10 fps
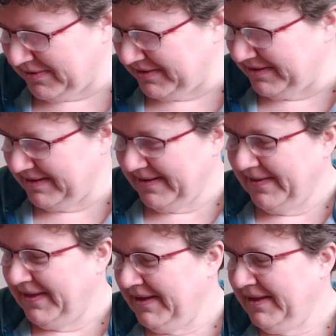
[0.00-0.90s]
odd.
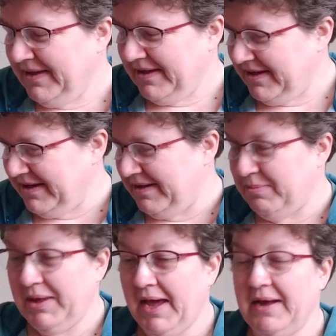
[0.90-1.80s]

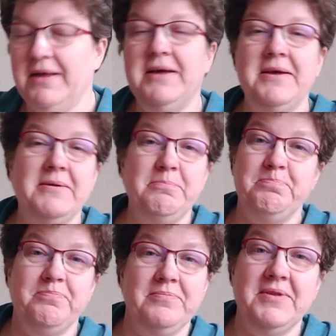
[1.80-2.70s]
But yeah,
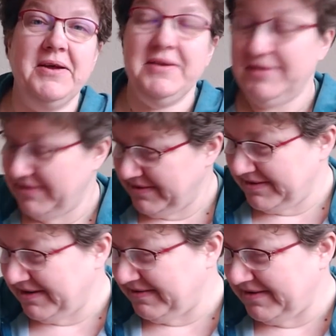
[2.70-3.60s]
done,
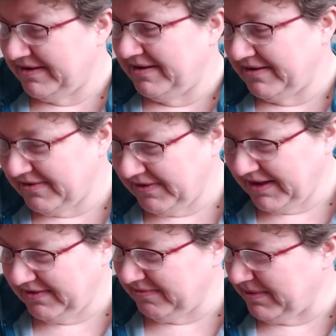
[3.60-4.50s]
dusted, going
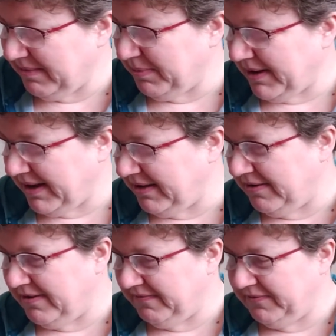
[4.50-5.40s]
into my pile
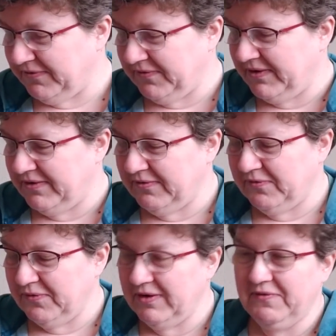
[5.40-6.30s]
of to
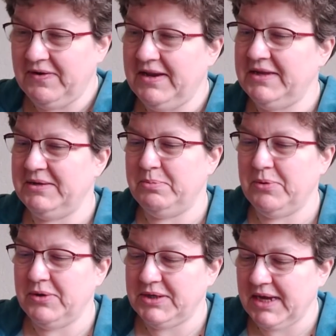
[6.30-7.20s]
fully finish
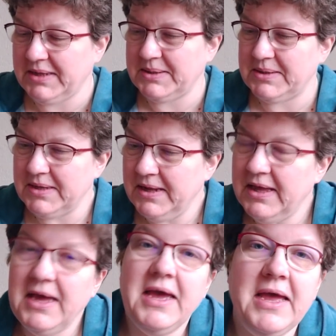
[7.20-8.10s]
projects.
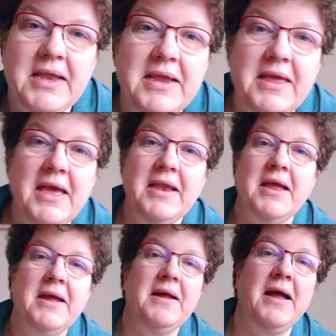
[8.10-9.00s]
And
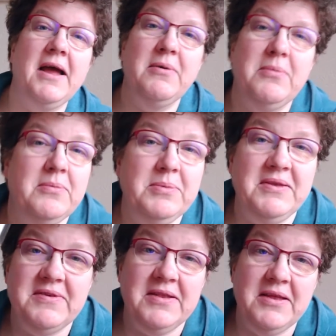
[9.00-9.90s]
Diana, I will be
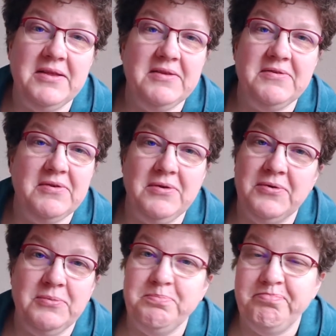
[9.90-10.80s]
sending this to
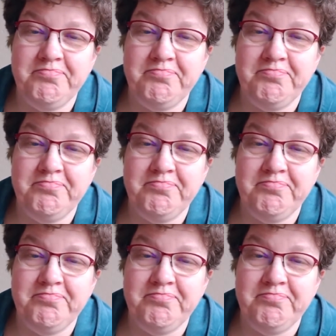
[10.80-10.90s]
you